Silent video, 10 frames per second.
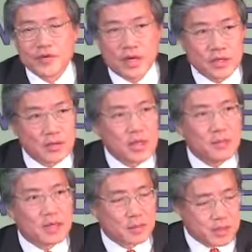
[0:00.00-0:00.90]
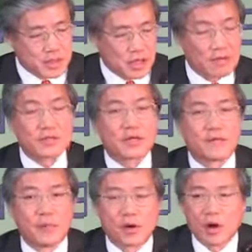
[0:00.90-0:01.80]
trying to limit the budget deficit
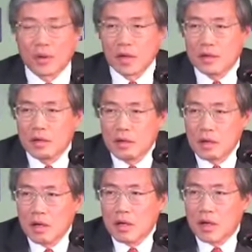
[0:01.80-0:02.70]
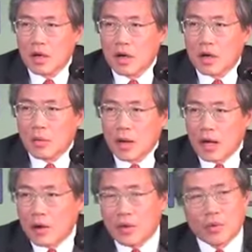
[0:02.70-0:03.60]
from growing.
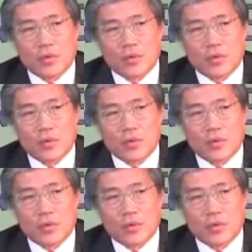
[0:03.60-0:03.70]
Well,